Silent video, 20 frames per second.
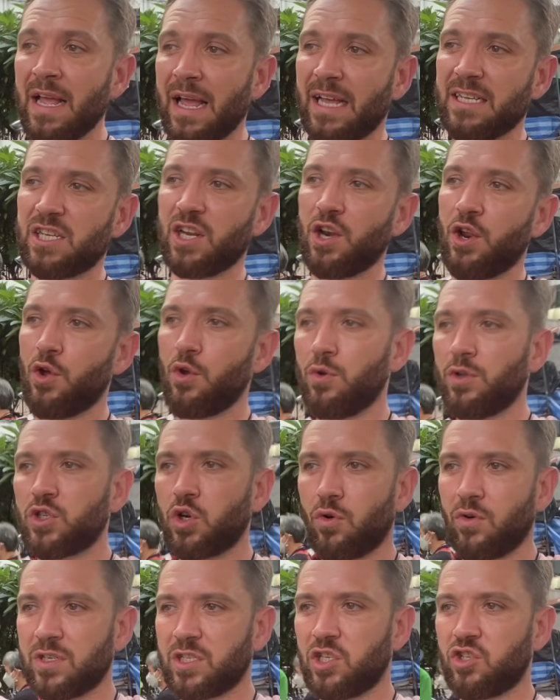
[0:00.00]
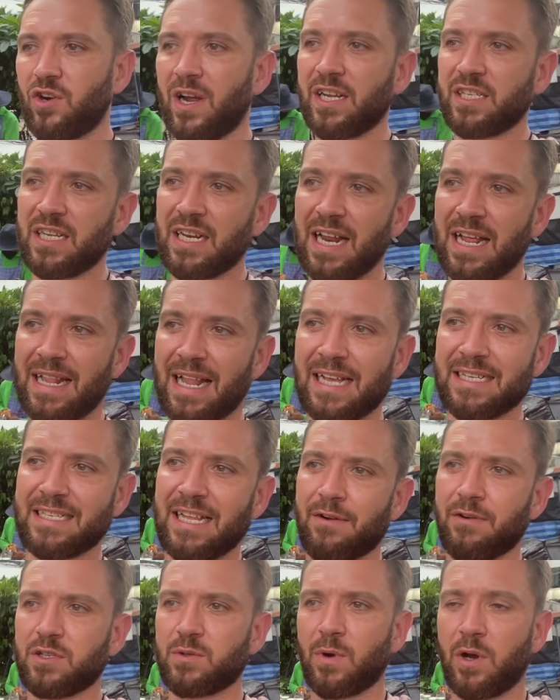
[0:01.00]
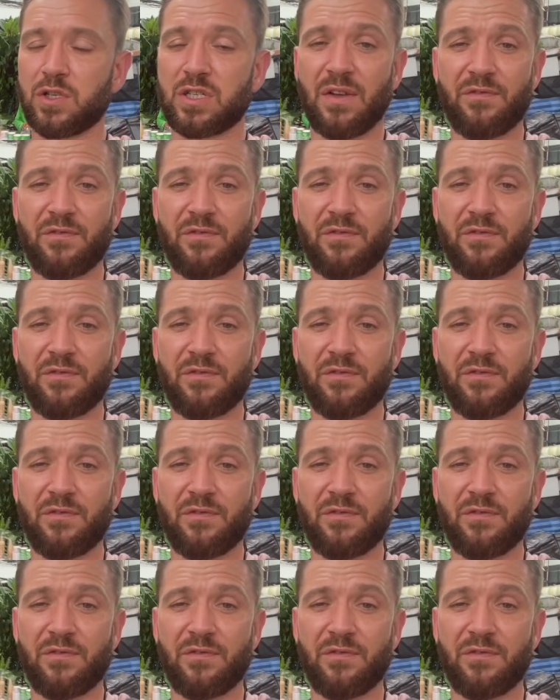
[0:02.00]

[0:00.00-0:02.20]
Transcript: is a new tourist attraction, and that's there as well.